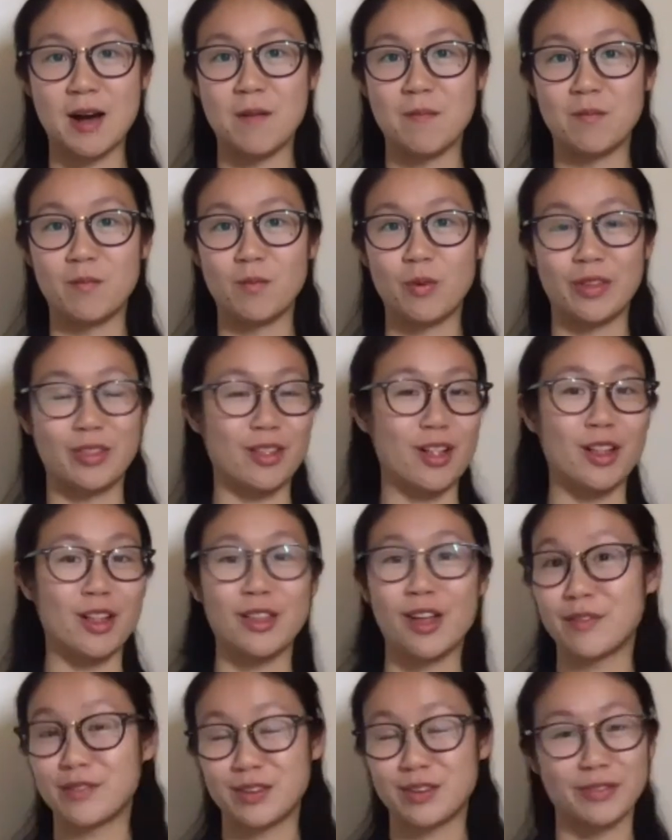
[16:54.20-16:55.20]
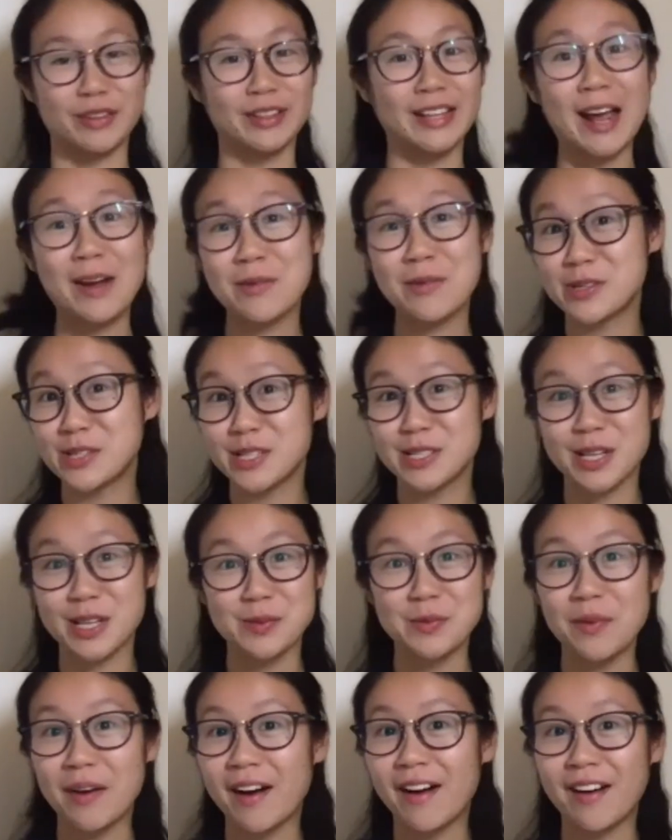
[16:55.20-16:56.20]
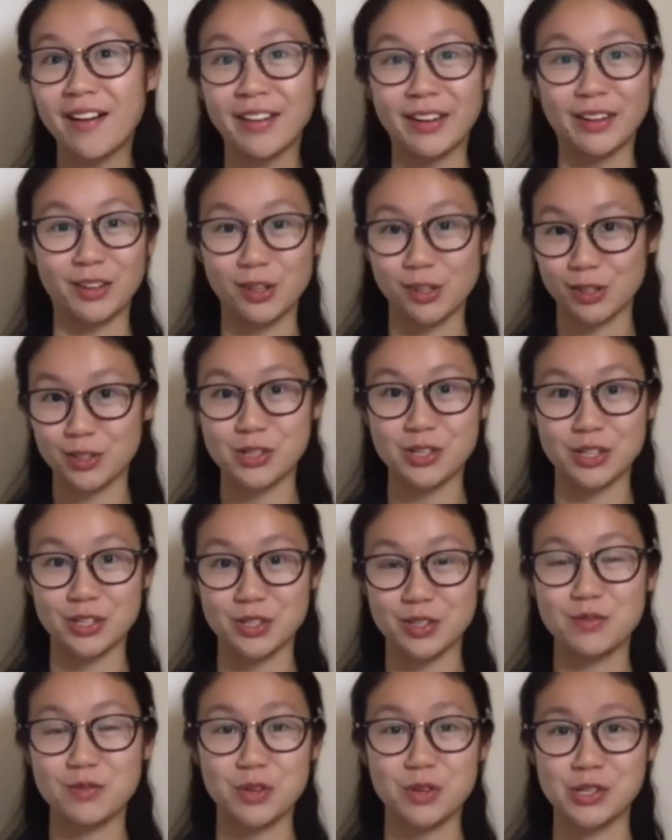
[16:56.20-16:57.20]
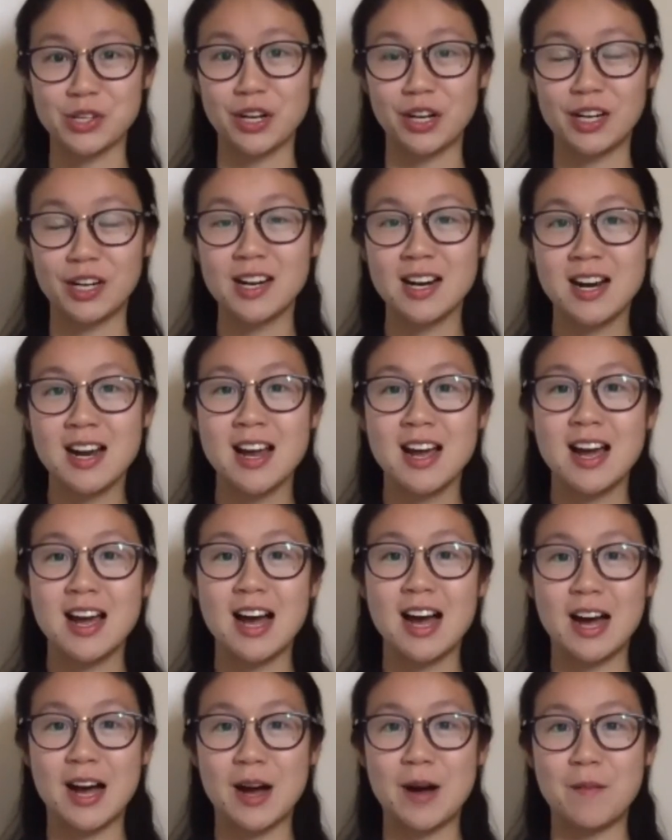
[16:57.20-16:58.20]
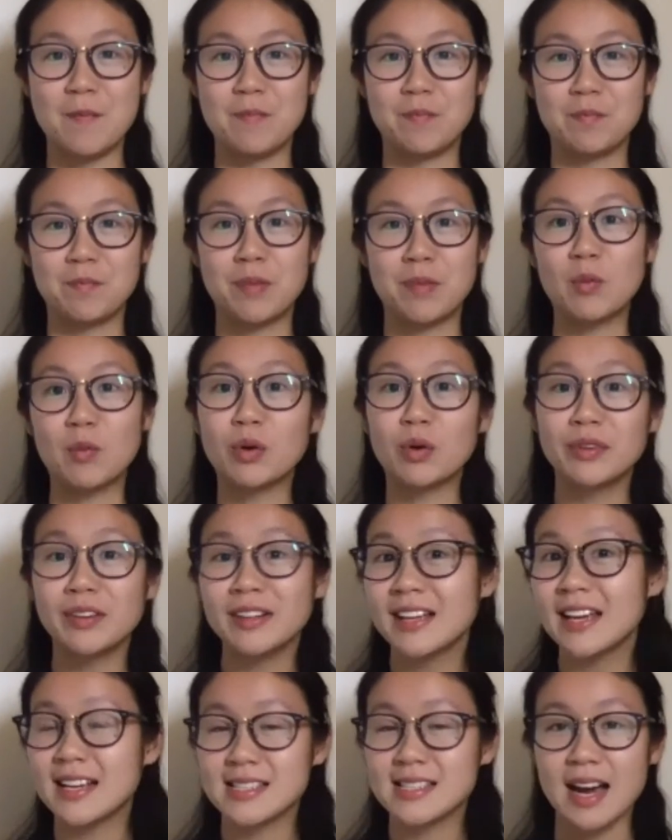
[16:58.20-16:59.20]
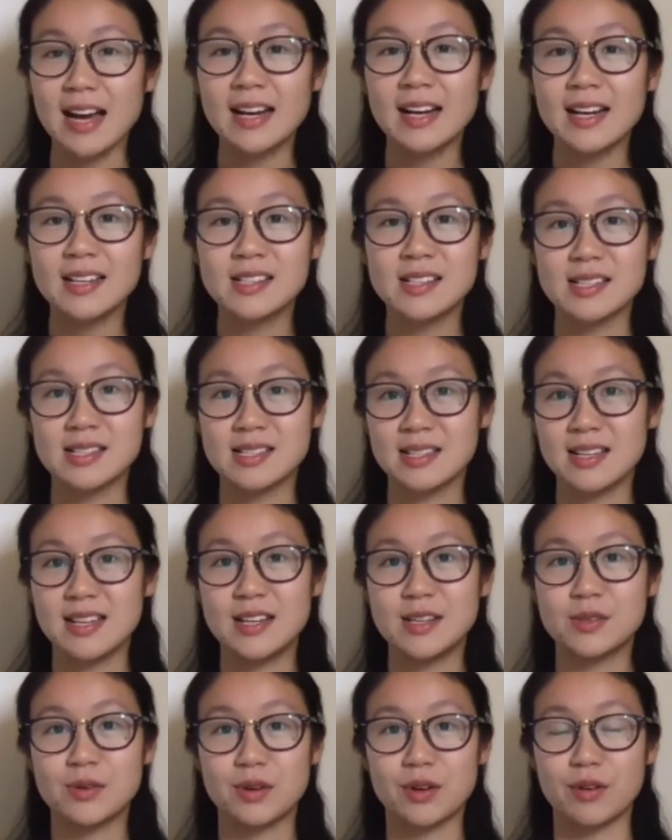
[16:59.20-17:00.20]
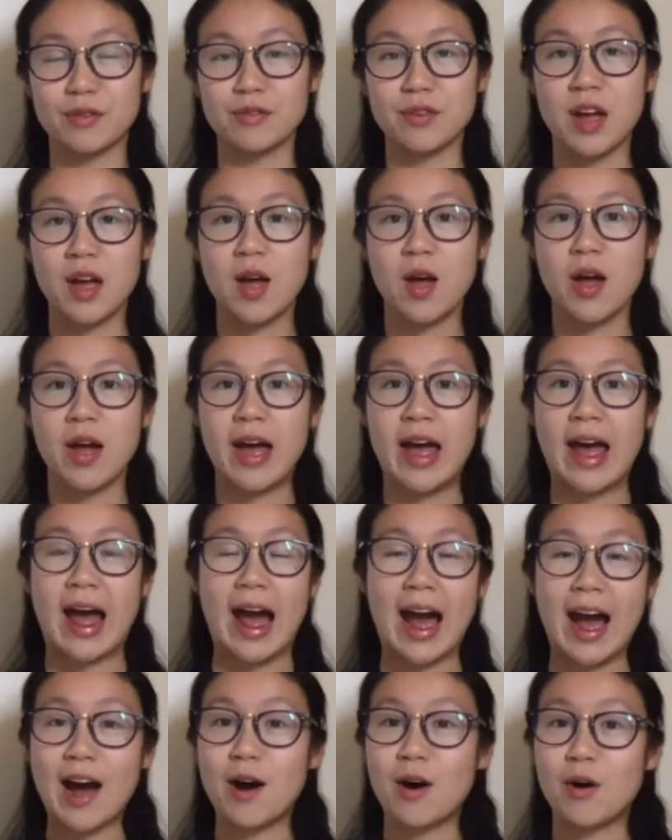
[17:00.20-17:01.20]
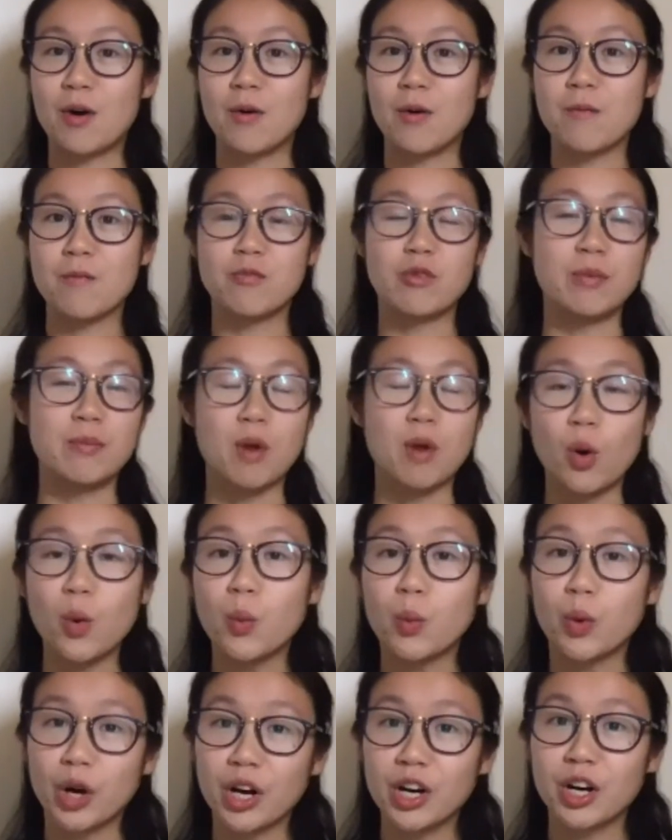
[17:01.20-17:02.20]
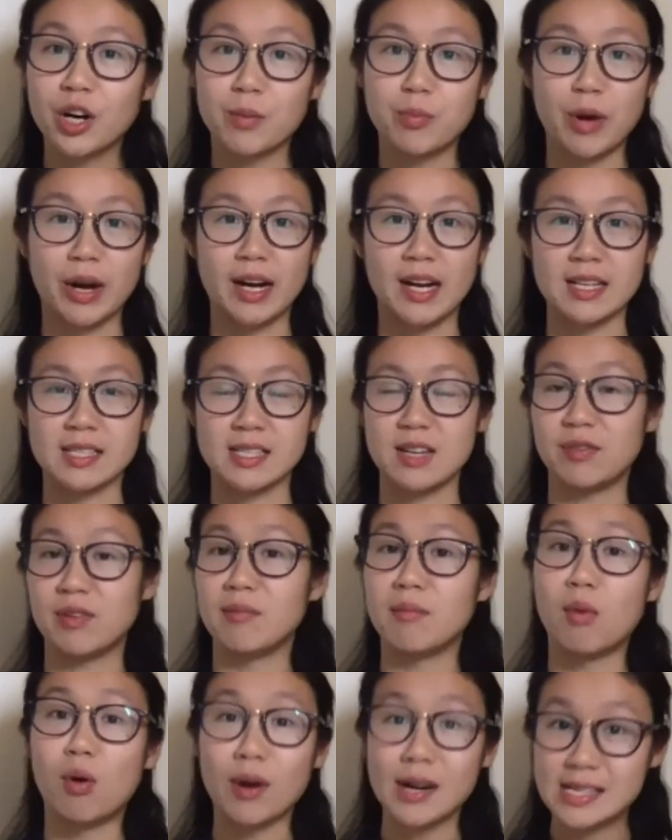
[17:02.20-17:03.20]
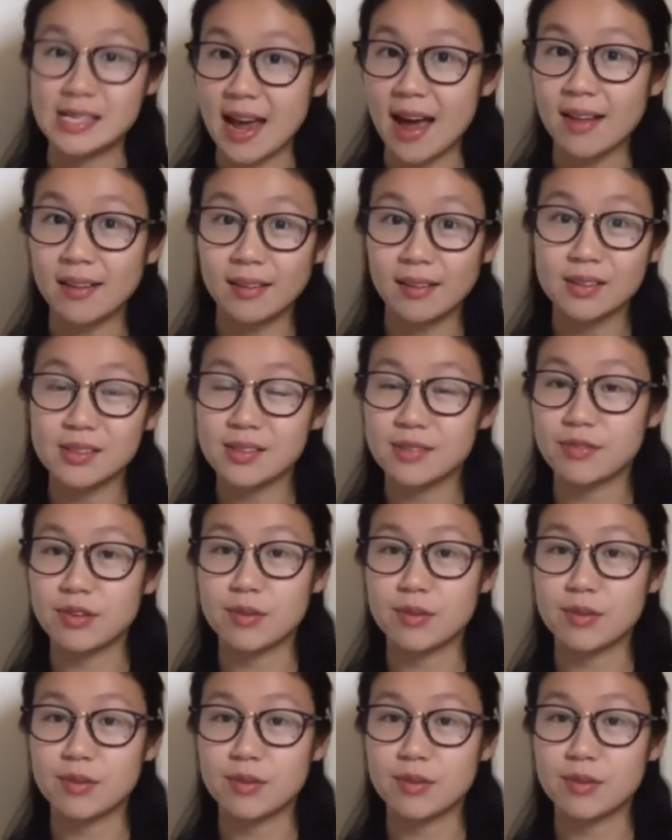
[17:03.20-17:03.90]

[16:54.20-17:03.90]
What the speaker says: with a lot of different languages as well and cultures for sure. But we're really excited to see sort of how remote work could bring us even more talent from